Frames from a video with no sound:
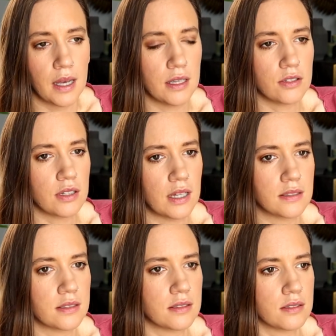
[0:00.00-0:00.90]
Insulin
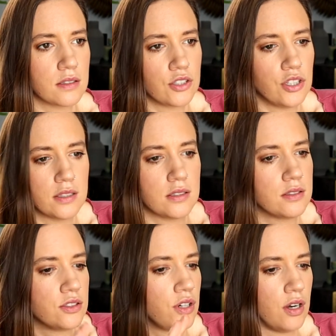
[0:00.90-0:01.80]

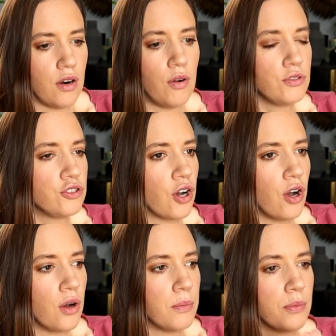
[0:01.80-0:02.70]
does her own
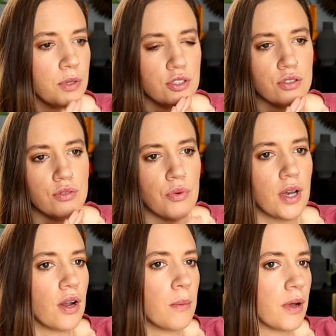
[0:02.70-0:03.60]
job, which is to
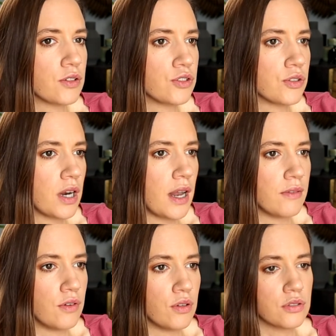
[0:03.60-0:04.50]
regulate blood sugar
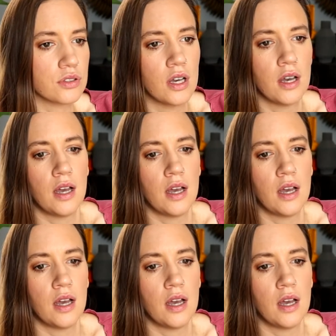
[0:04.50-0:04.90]
levels,